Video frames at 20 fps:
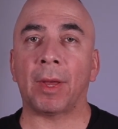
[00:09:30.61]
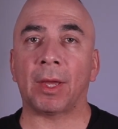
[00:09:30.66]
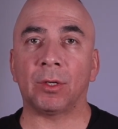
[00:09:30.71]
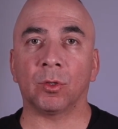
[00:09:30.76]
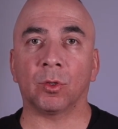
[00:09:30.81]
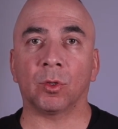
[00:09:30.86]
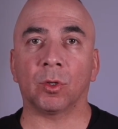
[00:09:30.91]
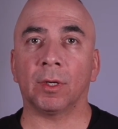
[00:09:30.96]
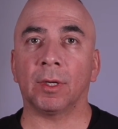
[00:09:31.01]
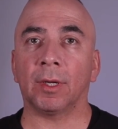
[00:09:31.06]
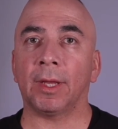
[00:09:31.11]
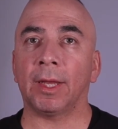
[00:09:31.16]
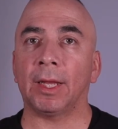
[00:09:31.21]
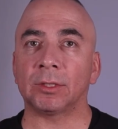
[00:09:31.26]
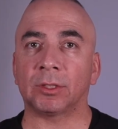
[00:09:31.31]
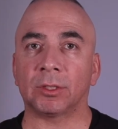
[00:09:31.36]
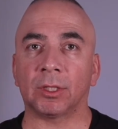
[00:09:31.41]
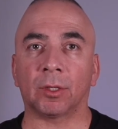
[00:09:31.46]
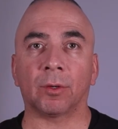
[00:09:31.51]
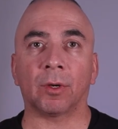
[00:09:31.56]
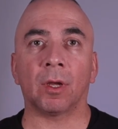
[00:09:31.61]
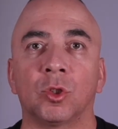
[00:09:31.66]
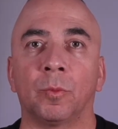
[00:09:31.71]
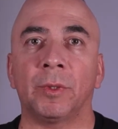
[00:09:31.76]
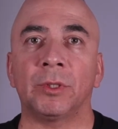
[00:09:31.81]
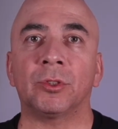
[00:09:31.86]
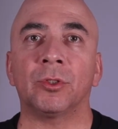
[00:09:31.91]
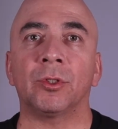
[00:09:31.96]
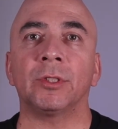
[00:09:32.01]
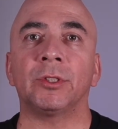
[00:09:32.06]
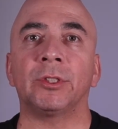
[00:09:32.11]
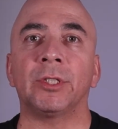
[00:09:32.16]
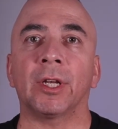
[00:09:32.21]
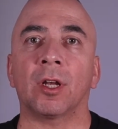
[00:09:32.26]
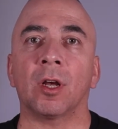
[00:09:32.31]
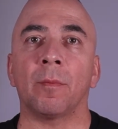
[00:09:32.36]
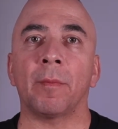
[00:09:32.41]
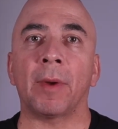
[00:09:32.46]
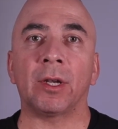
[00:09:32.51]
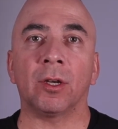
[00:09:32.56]
Pandora, et cetera. So be sure to
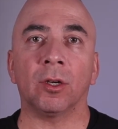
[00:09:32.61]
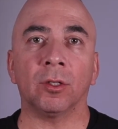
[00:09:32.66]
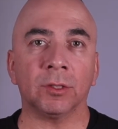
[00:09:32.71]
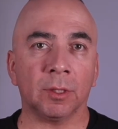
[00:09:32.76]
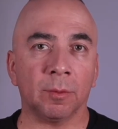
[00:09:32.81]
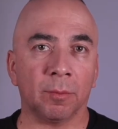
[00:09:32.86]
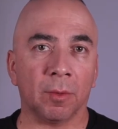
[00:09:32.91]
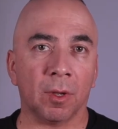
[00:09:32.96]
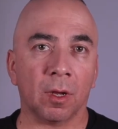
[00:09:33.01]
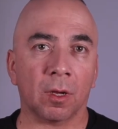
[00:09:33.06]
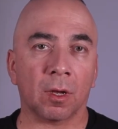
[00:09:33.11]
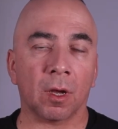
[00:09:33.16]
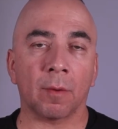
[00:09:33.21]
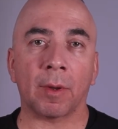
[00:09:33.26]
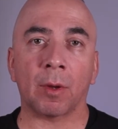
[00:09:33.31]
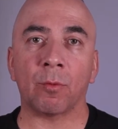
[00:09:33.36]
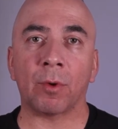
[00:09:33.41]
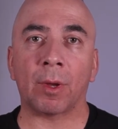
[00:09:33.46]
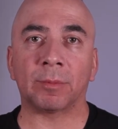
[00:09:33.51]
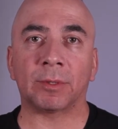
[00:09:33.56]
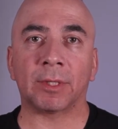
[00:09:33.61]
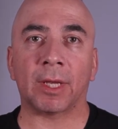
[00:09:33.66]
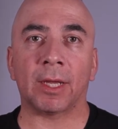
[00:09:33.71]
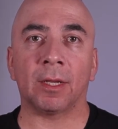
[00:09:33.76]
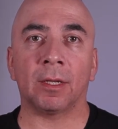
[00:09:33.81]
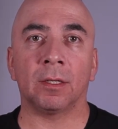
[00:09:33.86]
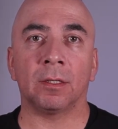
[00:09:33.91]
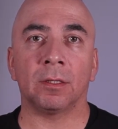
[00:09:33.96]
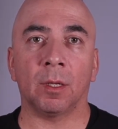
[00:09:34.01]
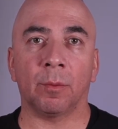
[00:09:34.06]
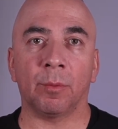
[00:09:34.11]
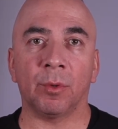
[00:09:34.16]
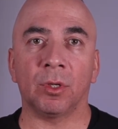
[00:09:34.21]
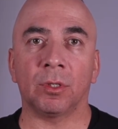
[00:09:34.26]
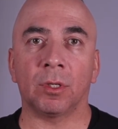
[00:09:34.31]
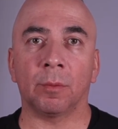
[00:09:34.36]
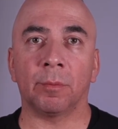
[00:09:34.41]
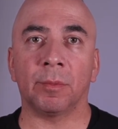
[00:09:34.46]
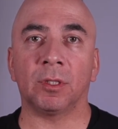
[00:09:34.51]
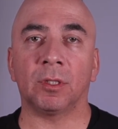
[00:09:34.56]
check out my nursing blog on my website, w
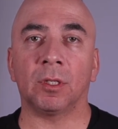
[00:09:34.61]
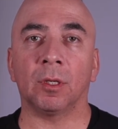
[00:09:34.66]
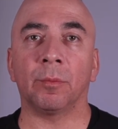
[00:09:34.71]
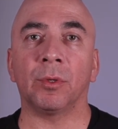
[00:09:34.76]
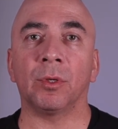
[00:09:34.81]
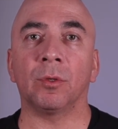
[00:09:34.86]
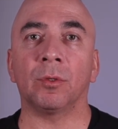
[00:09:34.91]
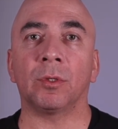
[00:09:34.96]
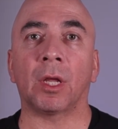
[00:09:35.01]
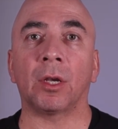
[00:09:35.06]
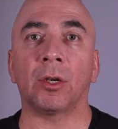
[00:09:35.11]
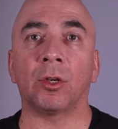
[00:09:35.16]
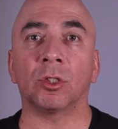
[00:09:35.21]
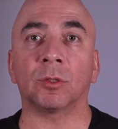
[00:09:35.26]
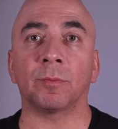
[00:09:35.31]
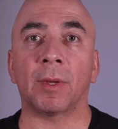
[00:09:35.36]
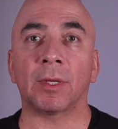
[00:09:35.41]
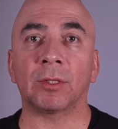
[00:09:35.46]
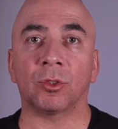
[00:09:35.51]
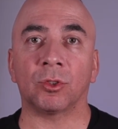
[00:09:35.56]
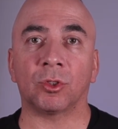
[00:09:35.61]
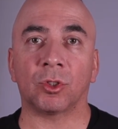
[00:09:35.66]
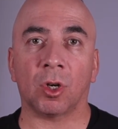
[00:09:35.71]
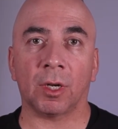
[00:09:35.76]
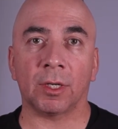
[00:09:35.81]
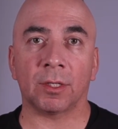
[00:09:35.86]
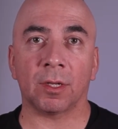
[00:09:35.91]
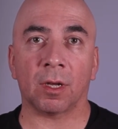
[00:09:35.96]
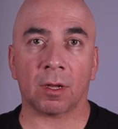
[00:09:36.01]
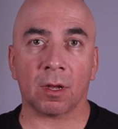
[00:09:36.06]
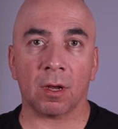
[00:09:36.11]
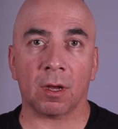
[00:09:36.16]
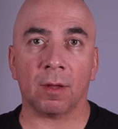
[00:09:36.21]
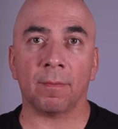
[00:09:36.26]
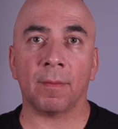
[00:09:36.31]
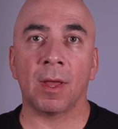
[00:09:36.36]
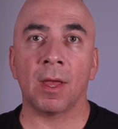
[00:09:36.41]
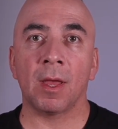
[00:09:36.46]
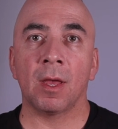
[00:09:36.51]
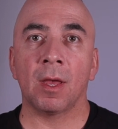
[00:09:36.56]
w w dot nurse master charlie dot
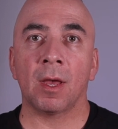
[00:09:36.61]
com.